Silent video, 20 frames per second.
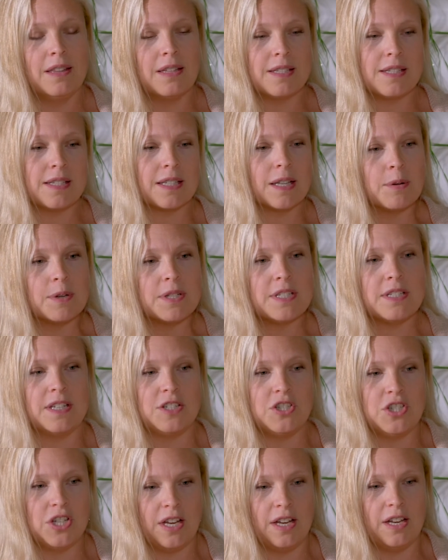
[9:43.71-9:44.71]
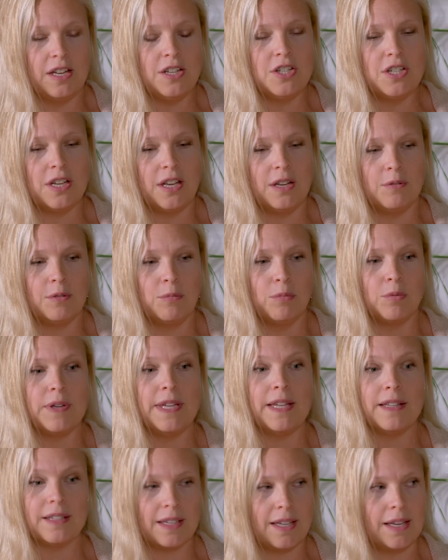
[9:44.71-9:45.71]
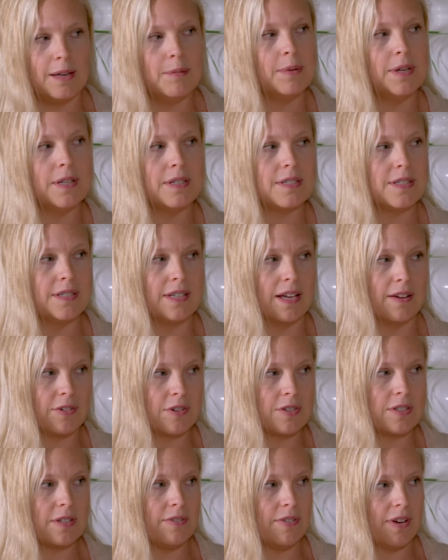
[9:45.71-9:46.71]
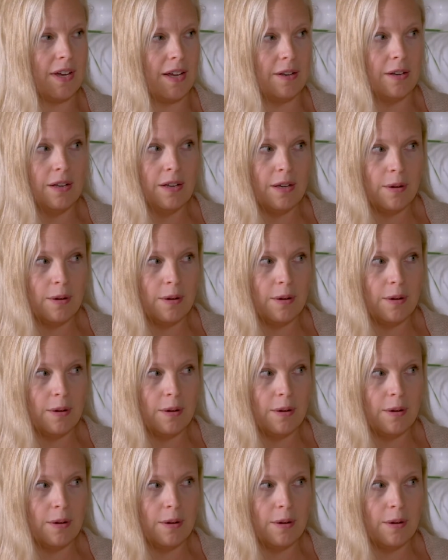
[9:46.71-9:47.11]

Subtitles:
the slowest to change and reclaim its diversified